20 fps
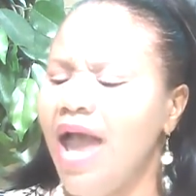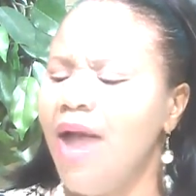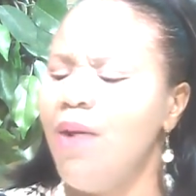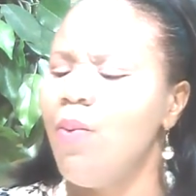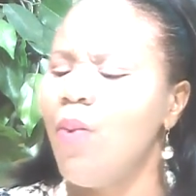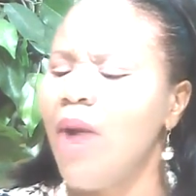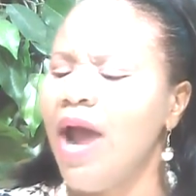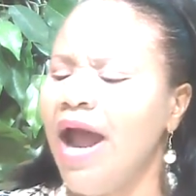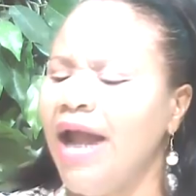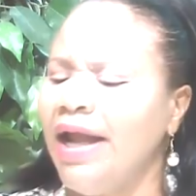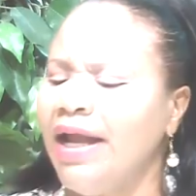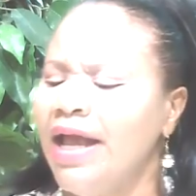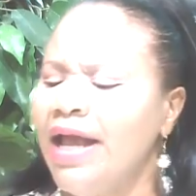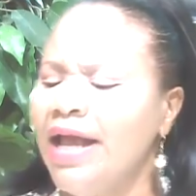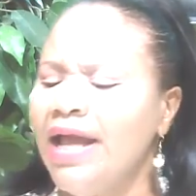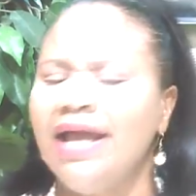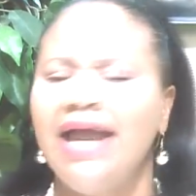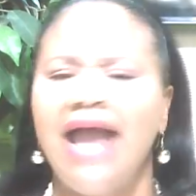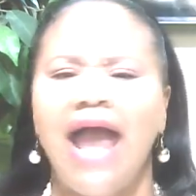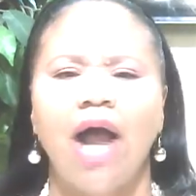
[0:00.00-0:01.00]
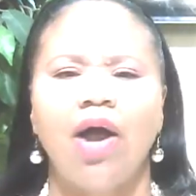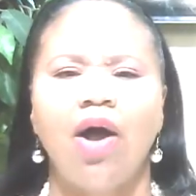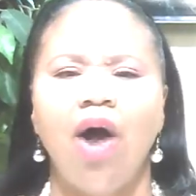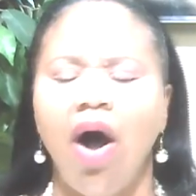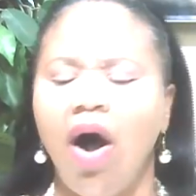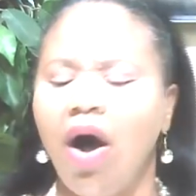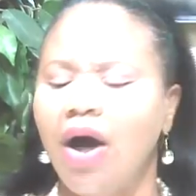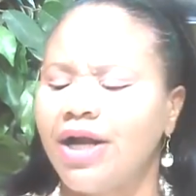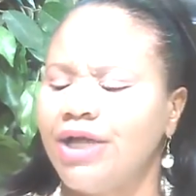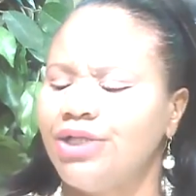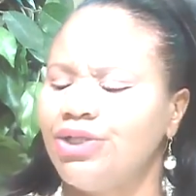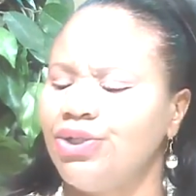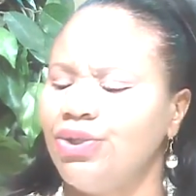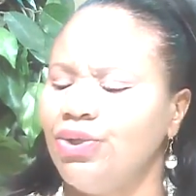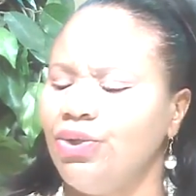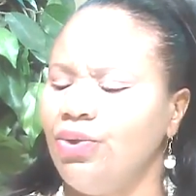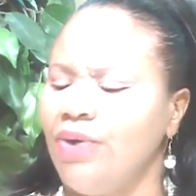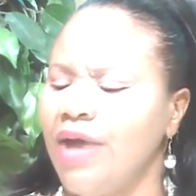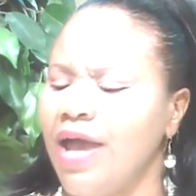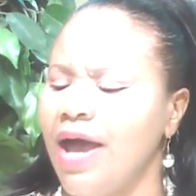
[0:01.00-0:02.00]
and when he had called
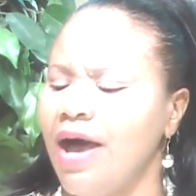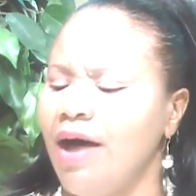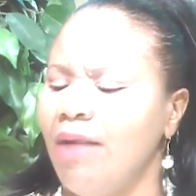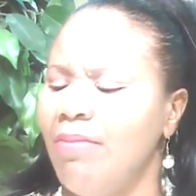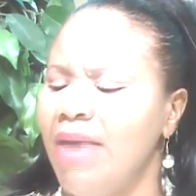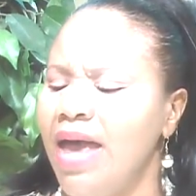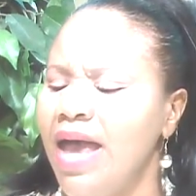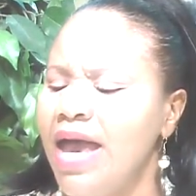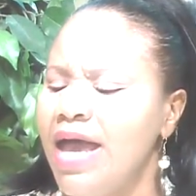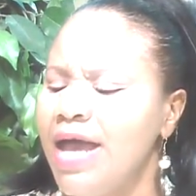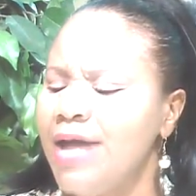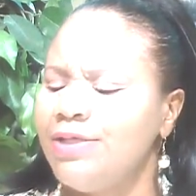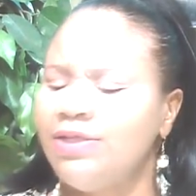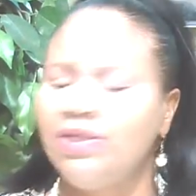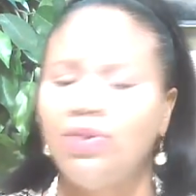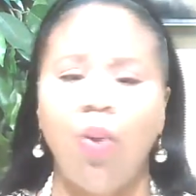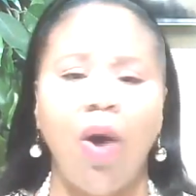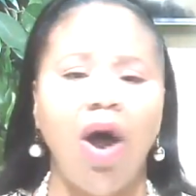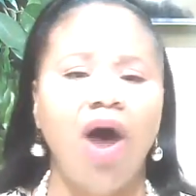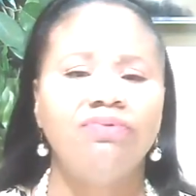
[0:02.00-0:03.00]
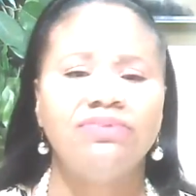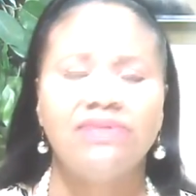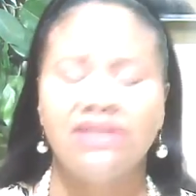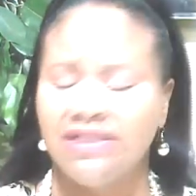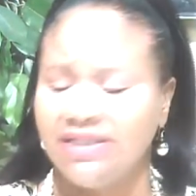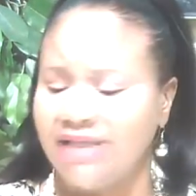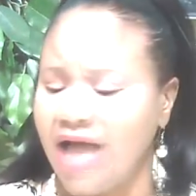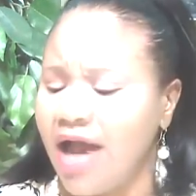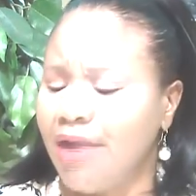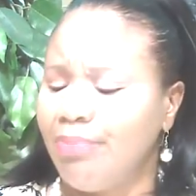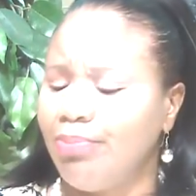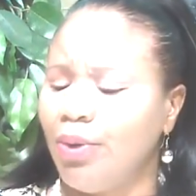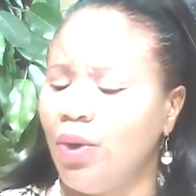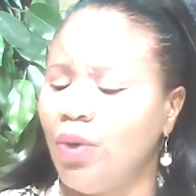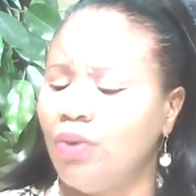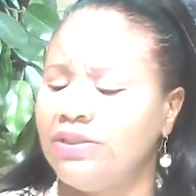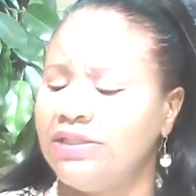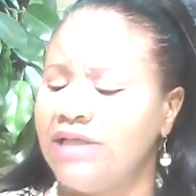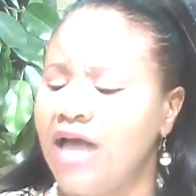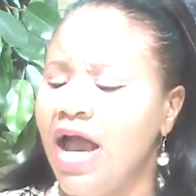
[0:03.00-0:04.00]
unto him his twelve
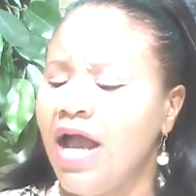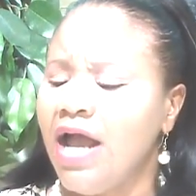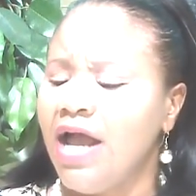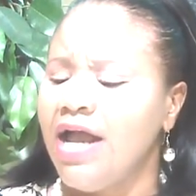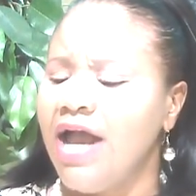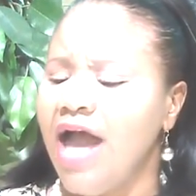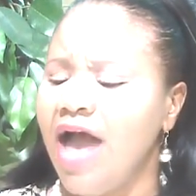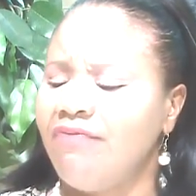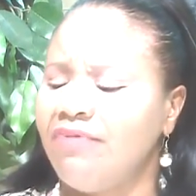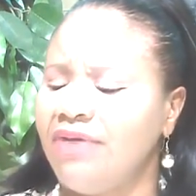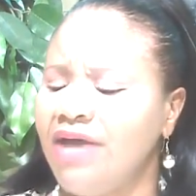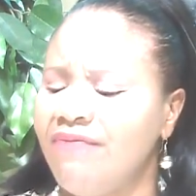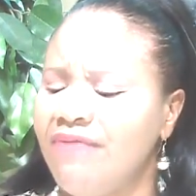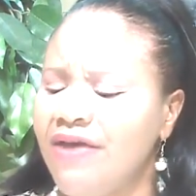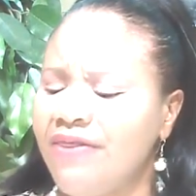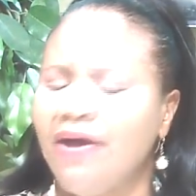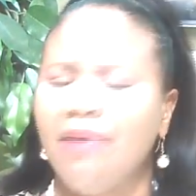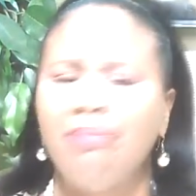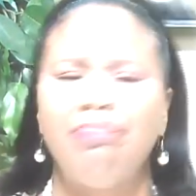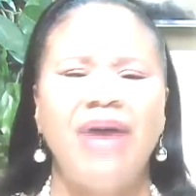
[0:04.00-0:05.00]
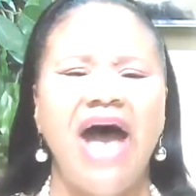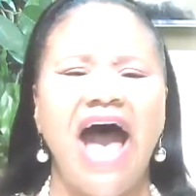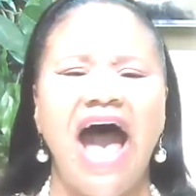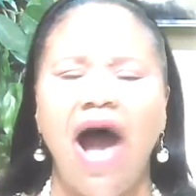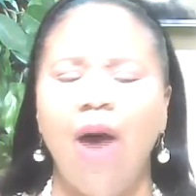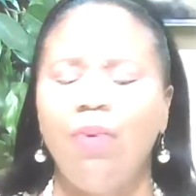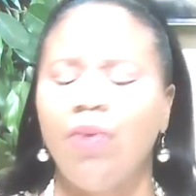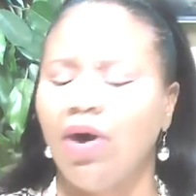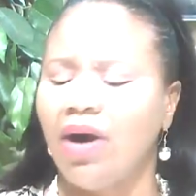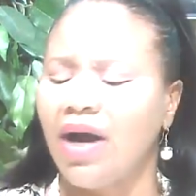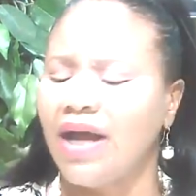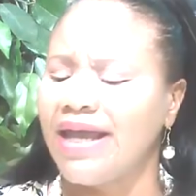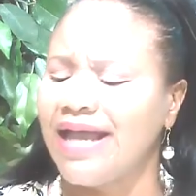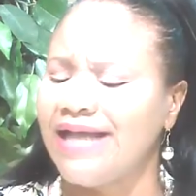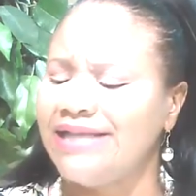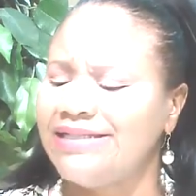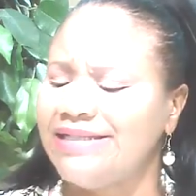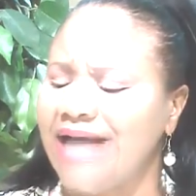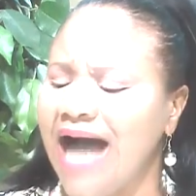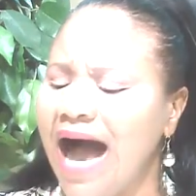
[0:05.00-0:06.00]
disciples, he had given them power
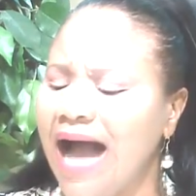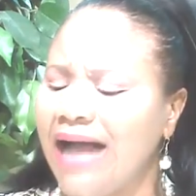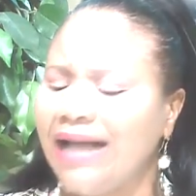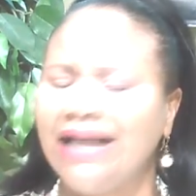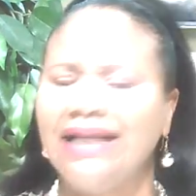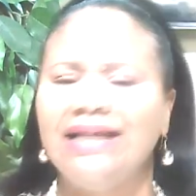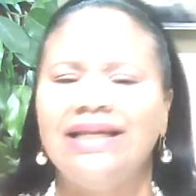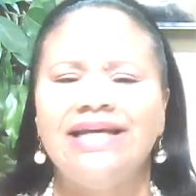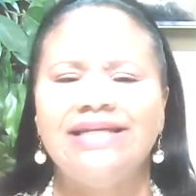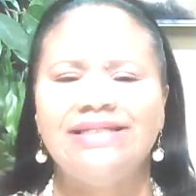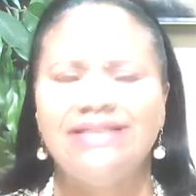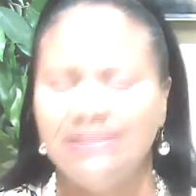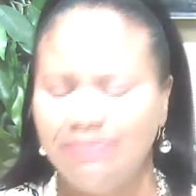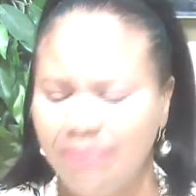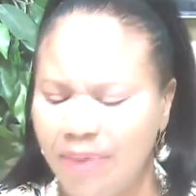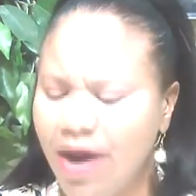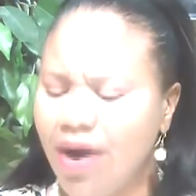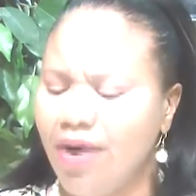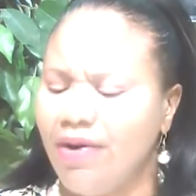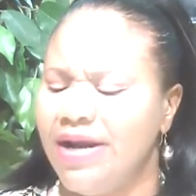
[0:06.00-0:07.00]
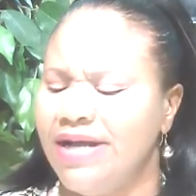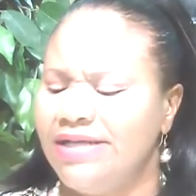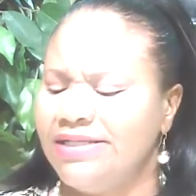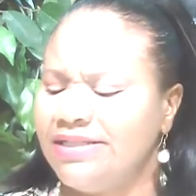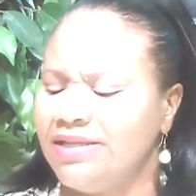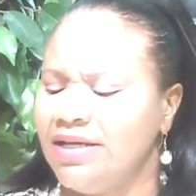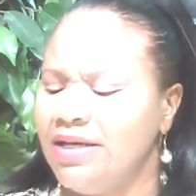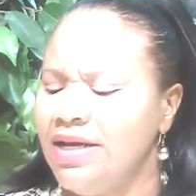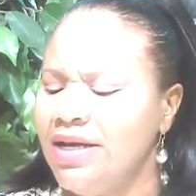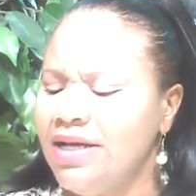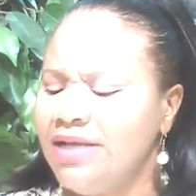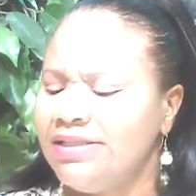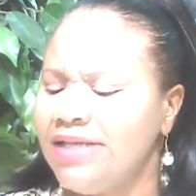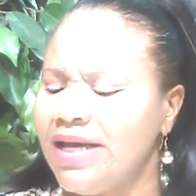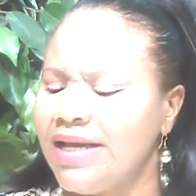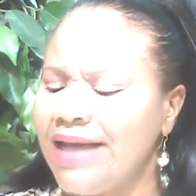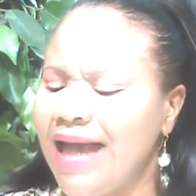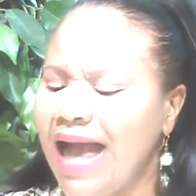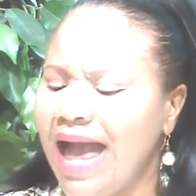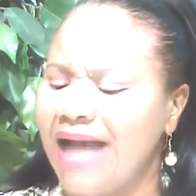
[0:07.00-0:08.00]
against unclean spirits
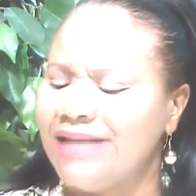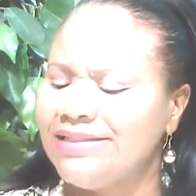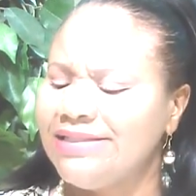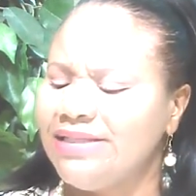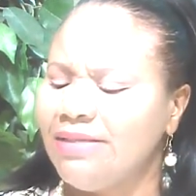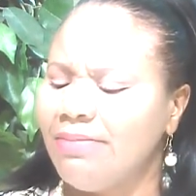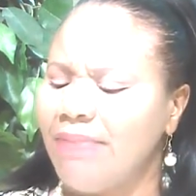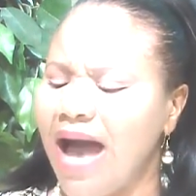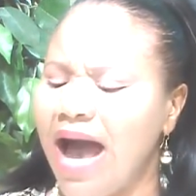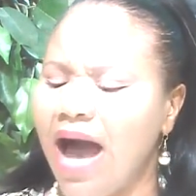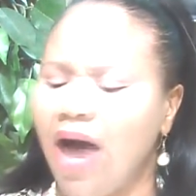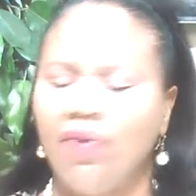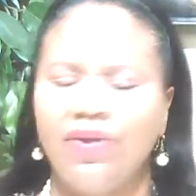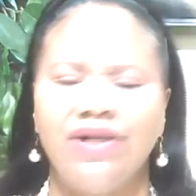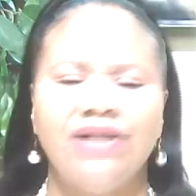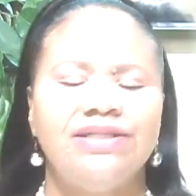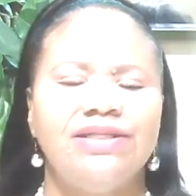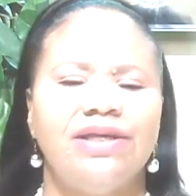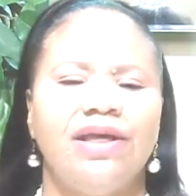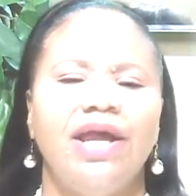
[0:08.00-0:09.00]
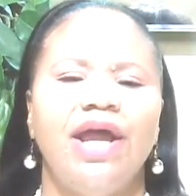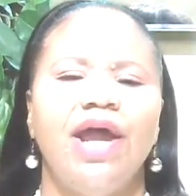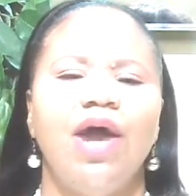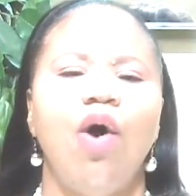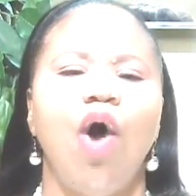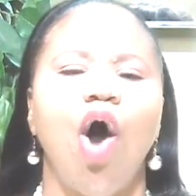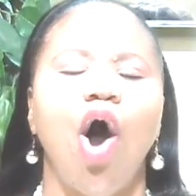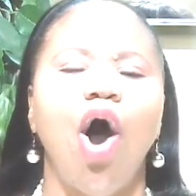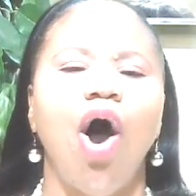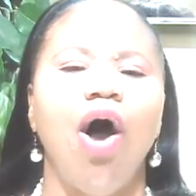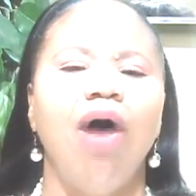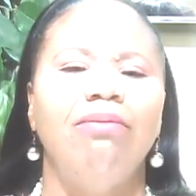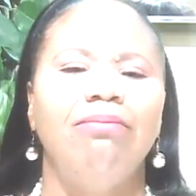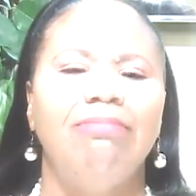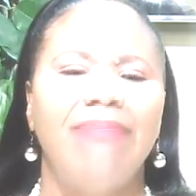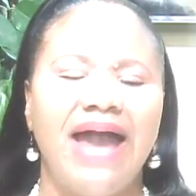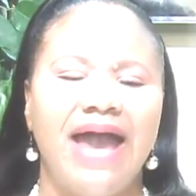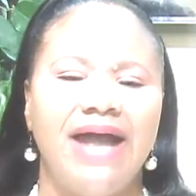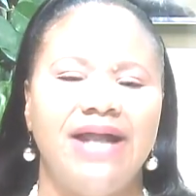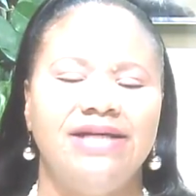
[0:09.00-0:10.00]
to cast them out and to heal
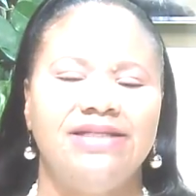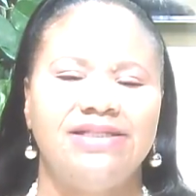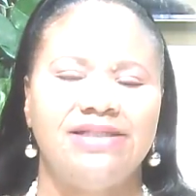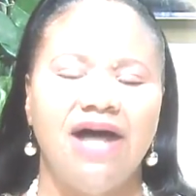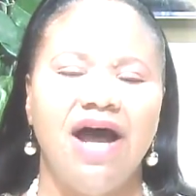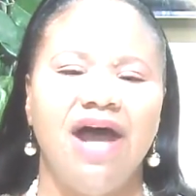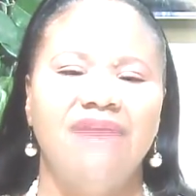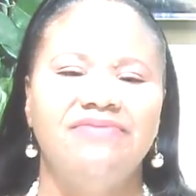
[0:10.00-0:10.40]
all manners